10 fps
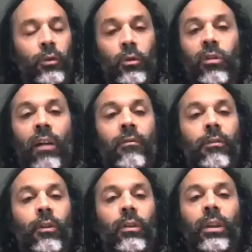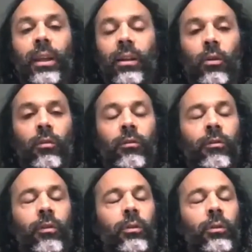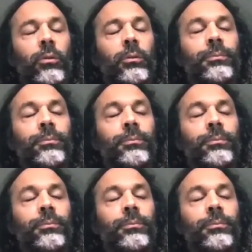grant funding or through